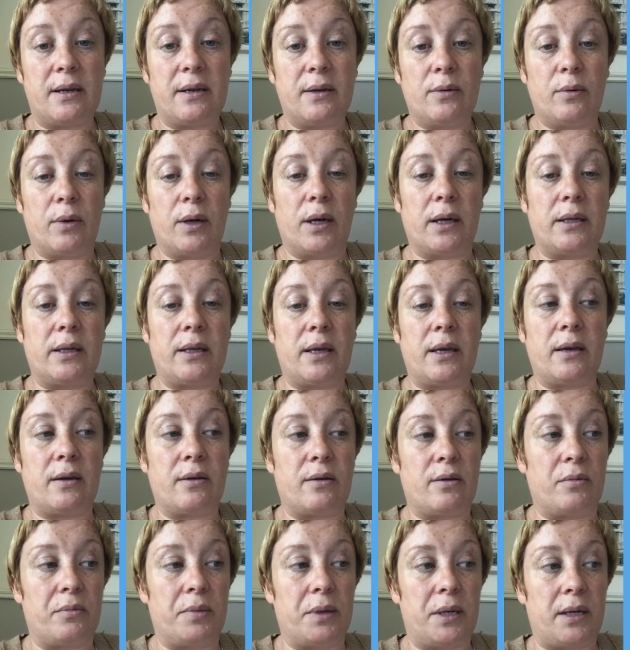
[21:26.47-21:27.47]
Well, I think it
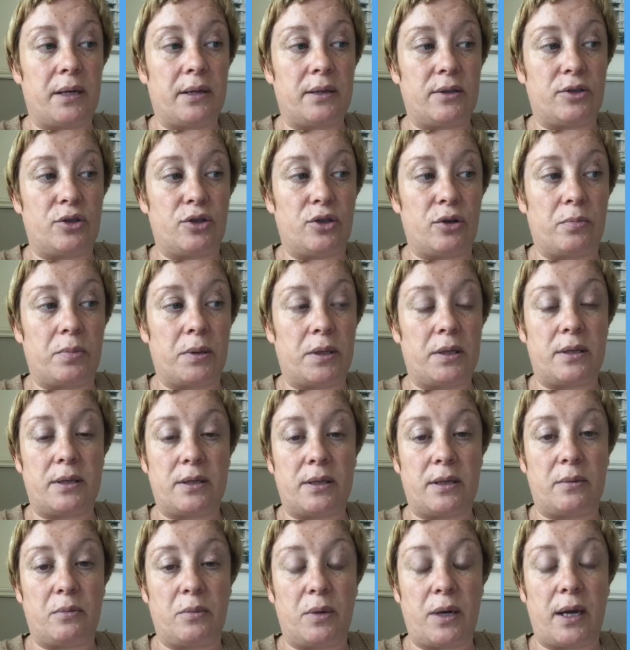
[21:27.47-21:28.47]
could be next year by the
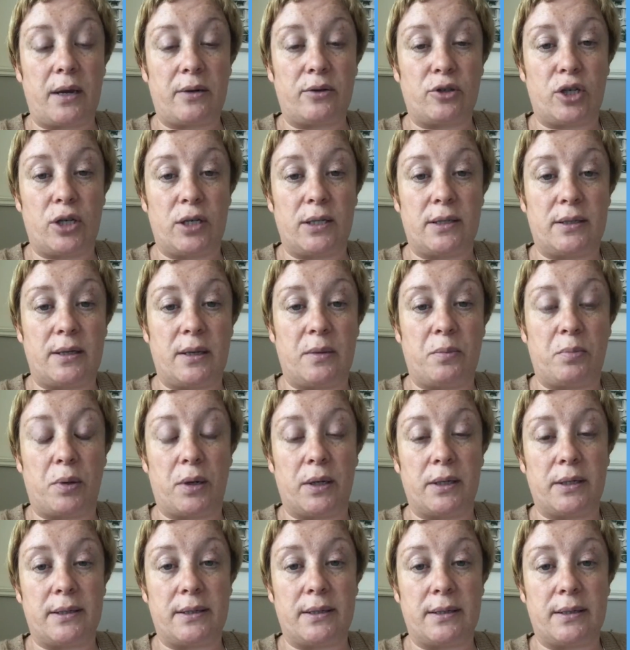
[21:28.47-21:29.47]
time we actually see
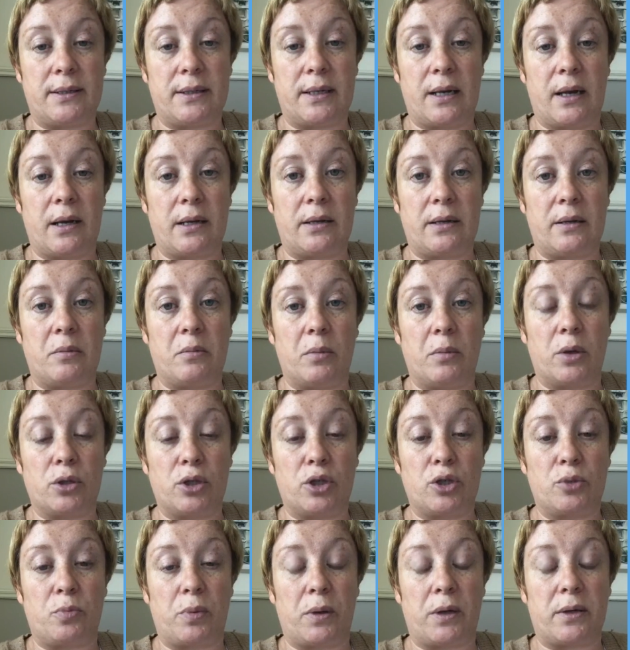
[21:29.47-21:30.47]
prices sliding
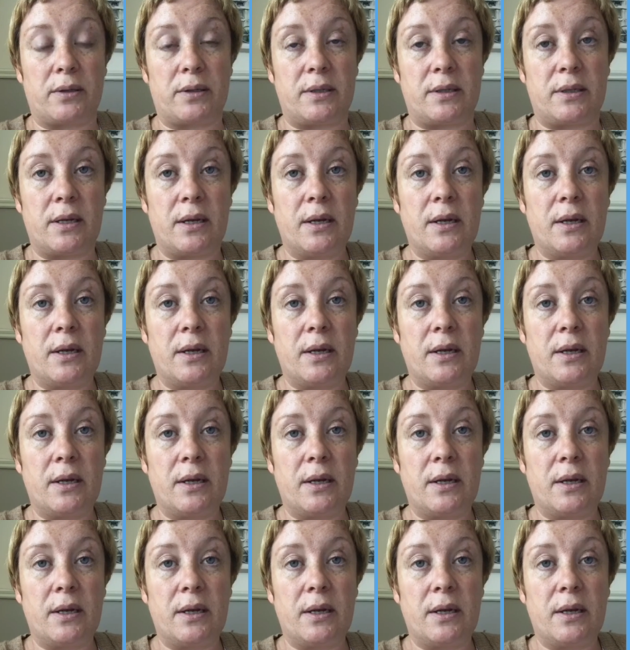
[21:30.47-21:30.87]
much, because